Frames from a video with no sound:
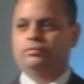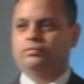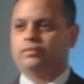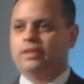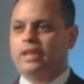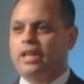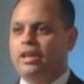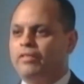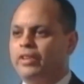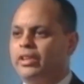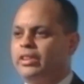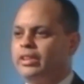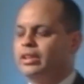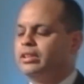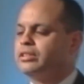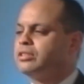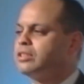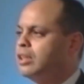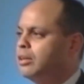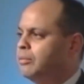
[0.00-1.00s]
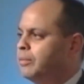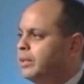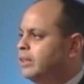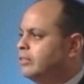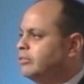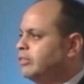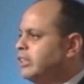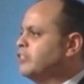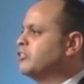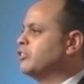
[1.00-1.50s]
everything is coming
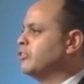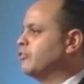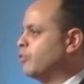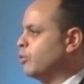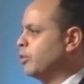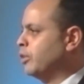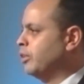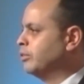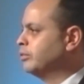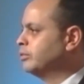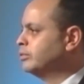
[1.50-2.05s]
easy for you.